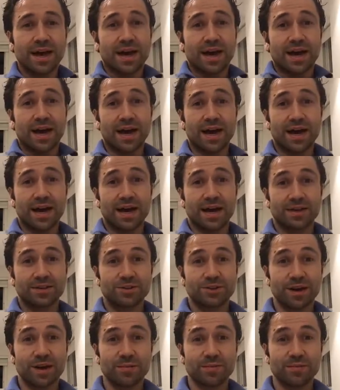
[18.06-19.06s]
uh,
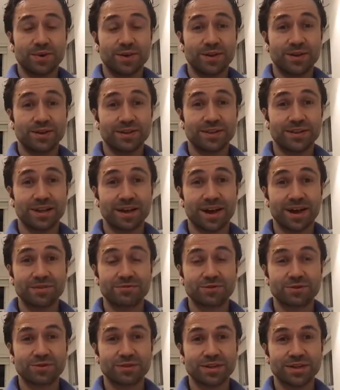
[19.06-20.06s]
jump in on the live
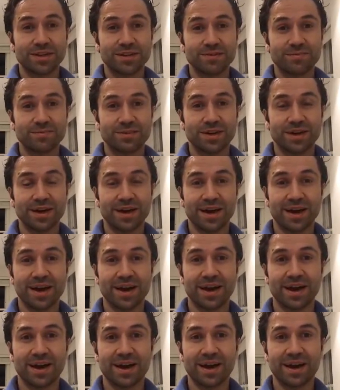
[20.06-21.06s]
stream
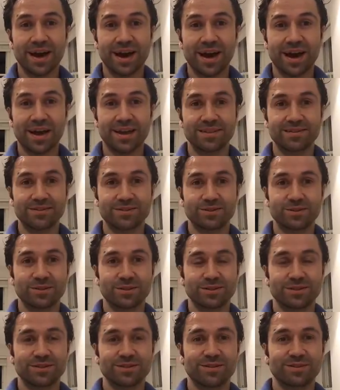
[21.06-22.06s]
uh, and
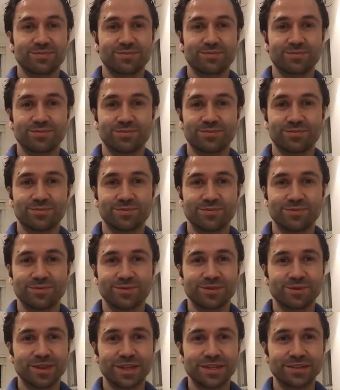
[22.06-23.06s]
just
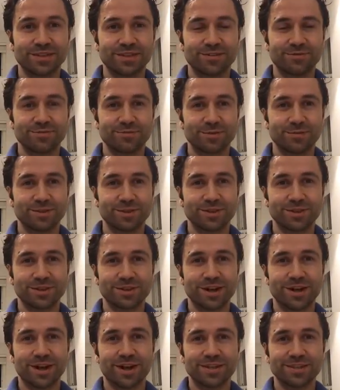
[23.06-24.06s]
listen from the
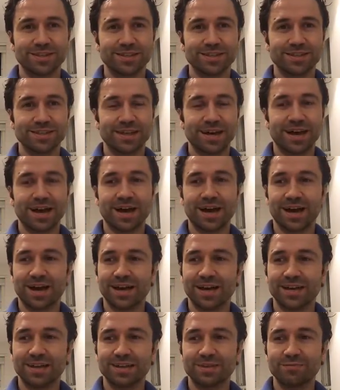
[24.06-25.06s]
start. Uh,
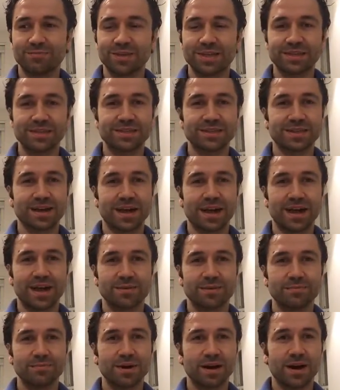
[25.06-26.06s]
in the
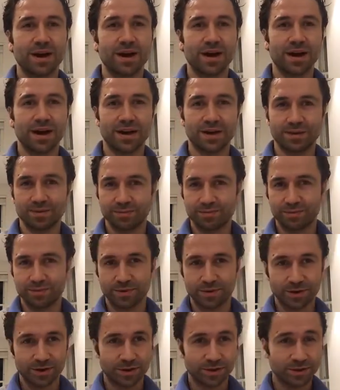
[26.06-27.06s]
meantime, I am
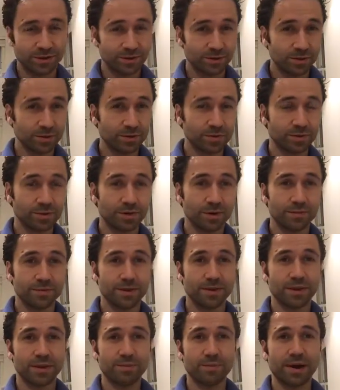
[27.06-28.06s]
going to comment
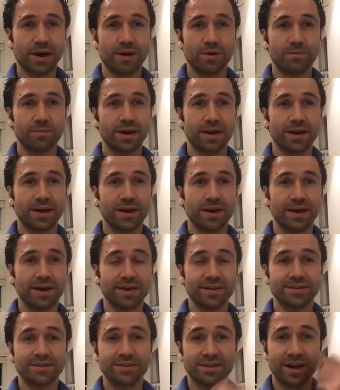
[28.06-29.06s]
about my
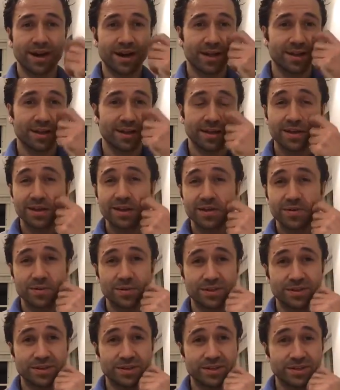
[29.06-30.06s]
hairstyle,
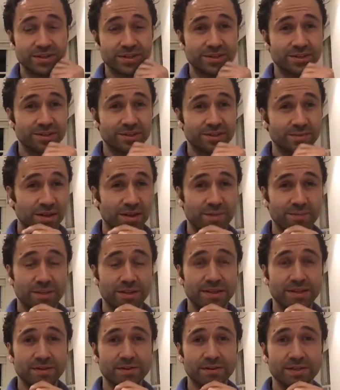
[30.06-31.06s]
which is becoming
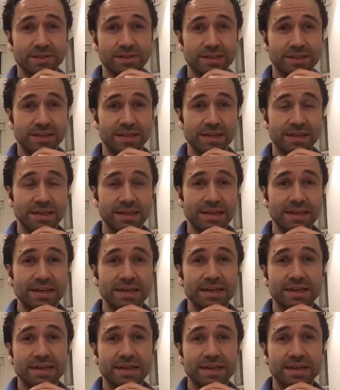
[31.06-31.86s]
increasingly